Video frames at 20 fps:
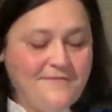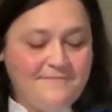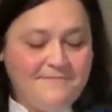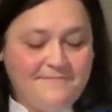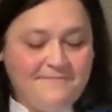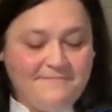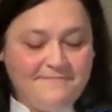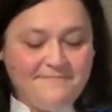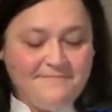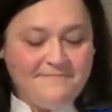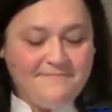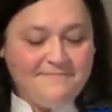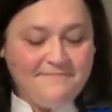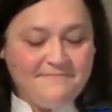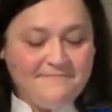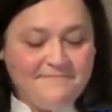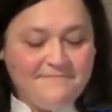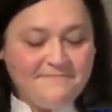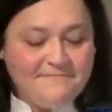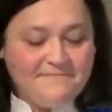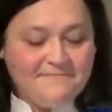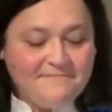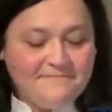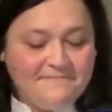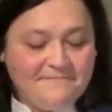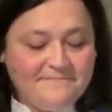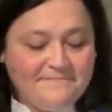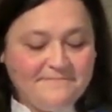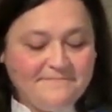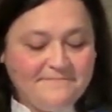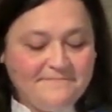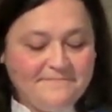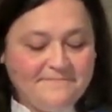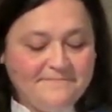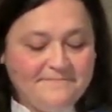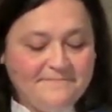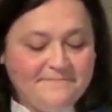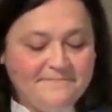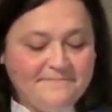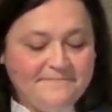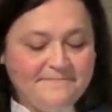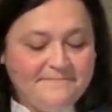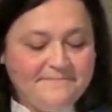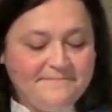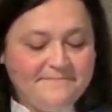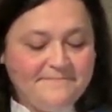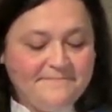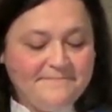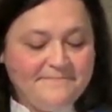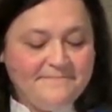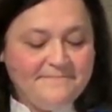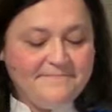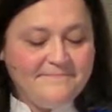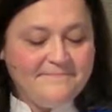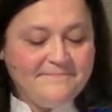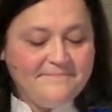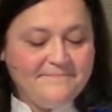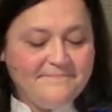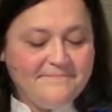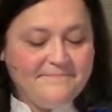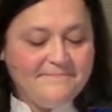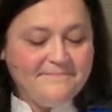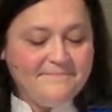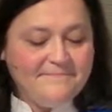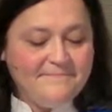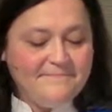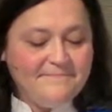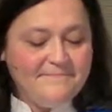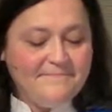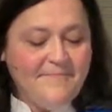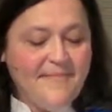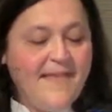Nobody speaks.